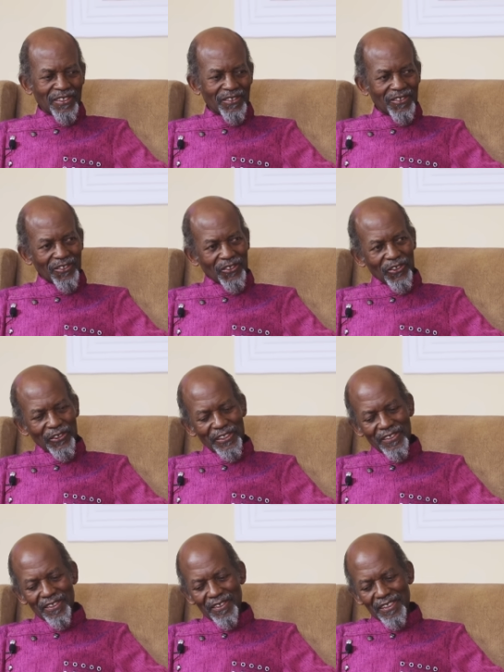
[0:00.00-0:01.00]
So
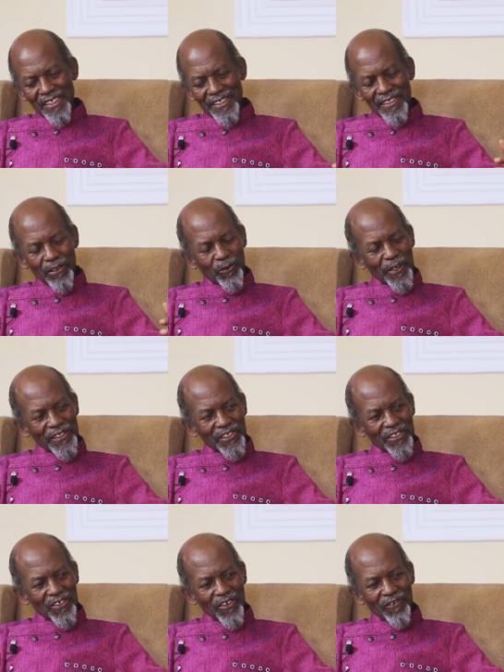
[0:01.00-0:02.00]
it's just a
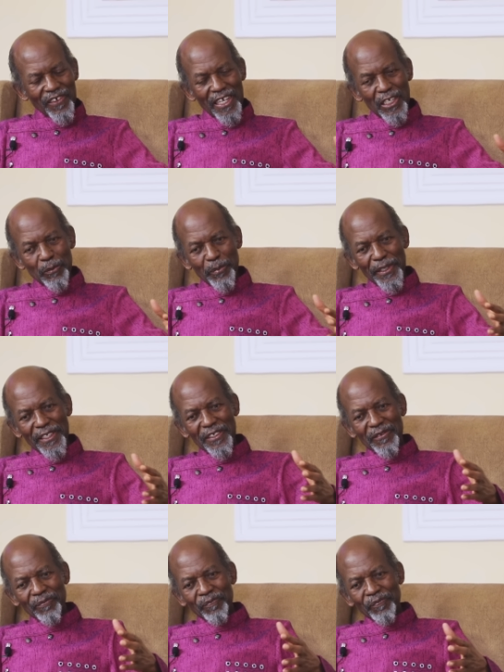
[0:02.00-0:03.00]
question of helping